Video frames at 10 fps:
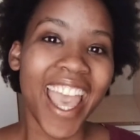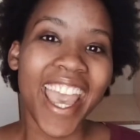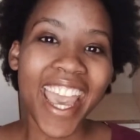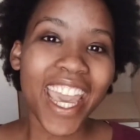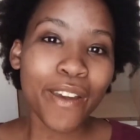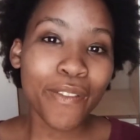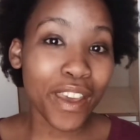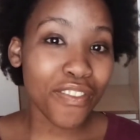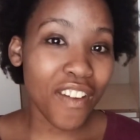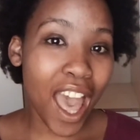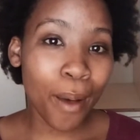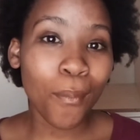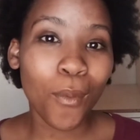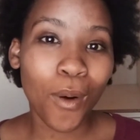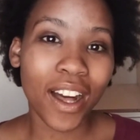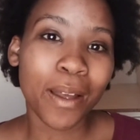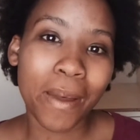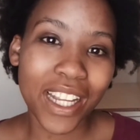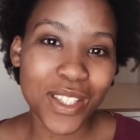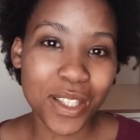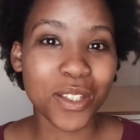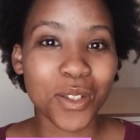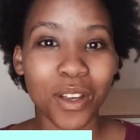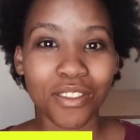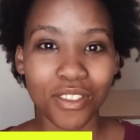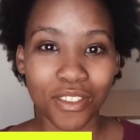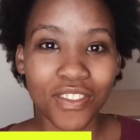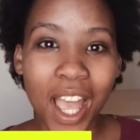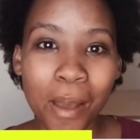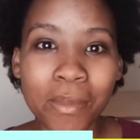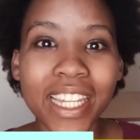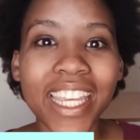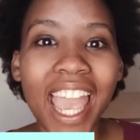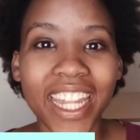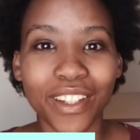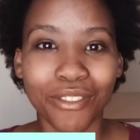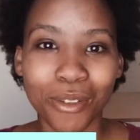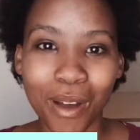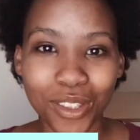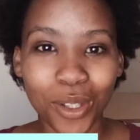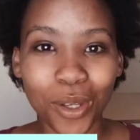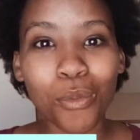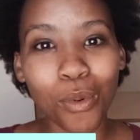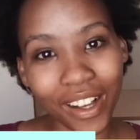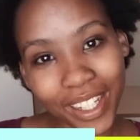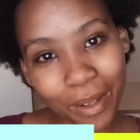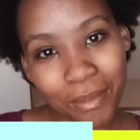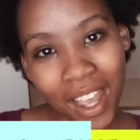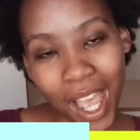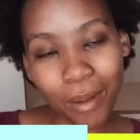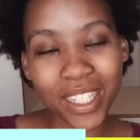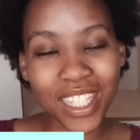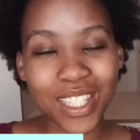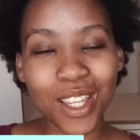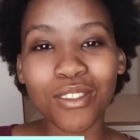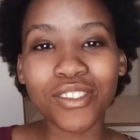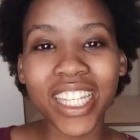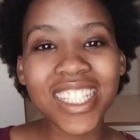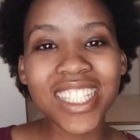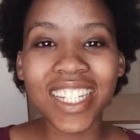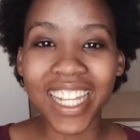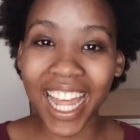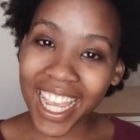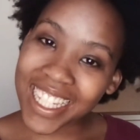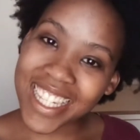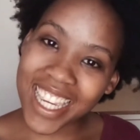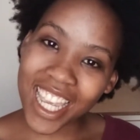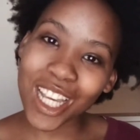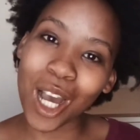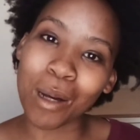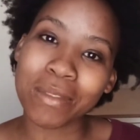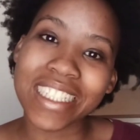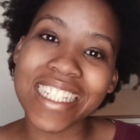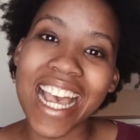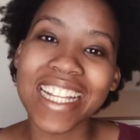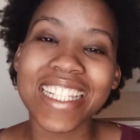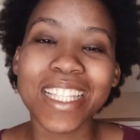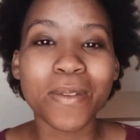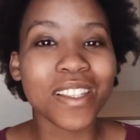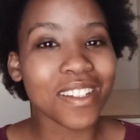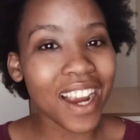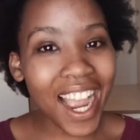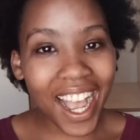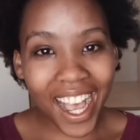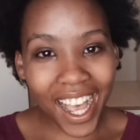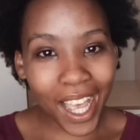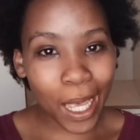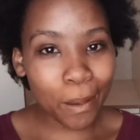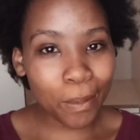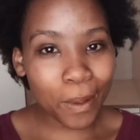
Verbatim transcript: Hey V fam, welcome back to the Joyful Family, and if you are new, welcome. Please don't forget to like, share, comment and subscribe.